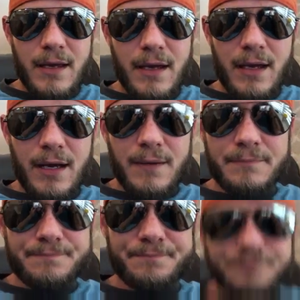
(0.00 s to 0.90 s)

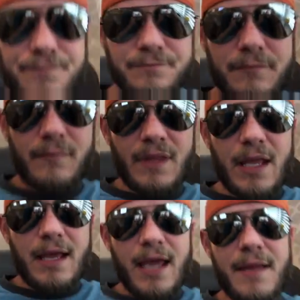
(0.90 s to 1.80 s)
And
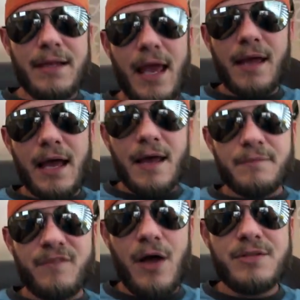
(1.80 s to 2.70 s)
at
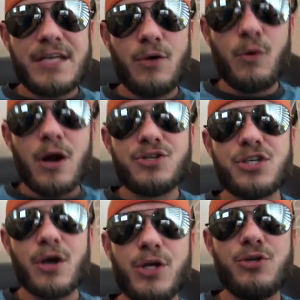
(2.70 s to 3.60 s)
Volunteer
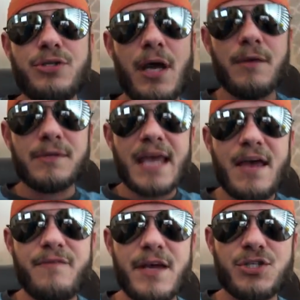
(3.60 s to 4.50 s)
Roadshow,
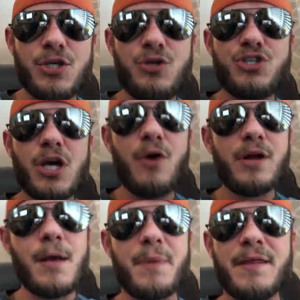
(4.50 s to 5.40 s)
Catfish, you showed
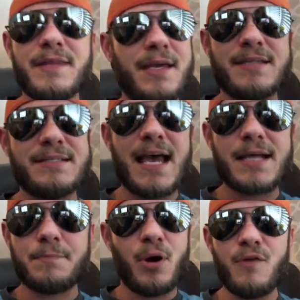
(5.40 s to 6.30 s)
up at the
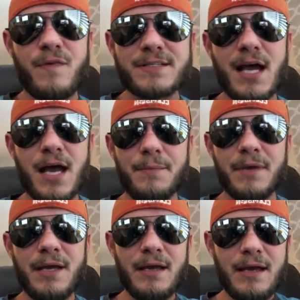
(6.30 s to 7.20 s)
exact perfect time.
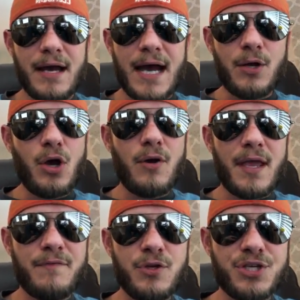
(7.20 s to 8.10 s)
I don't know
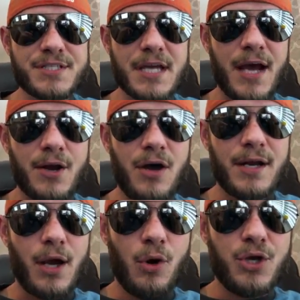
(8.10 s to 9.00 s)
if you just got on
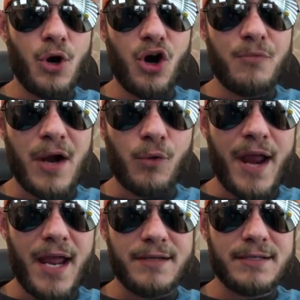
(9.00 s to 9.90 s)
or you heard my
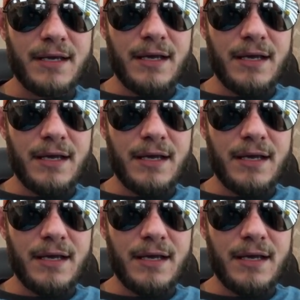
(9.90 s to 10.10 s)
rant